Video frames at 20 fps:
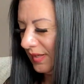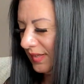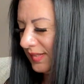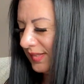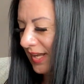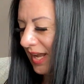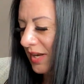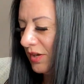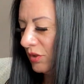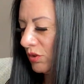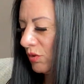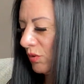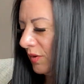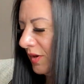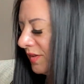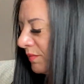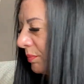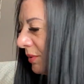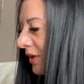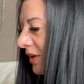10 of
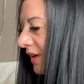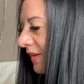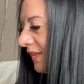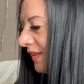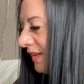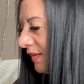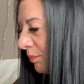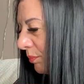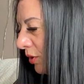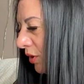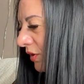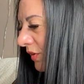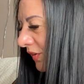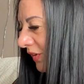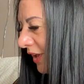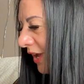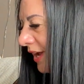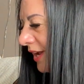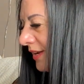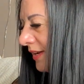coins, because this
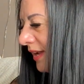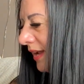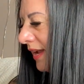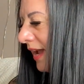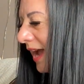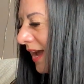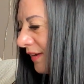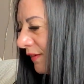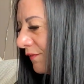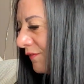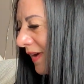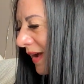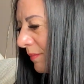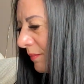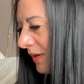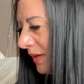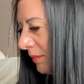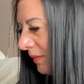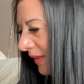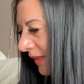person had a
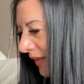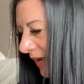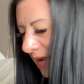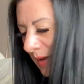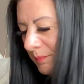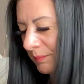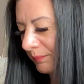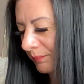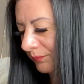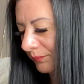family with them.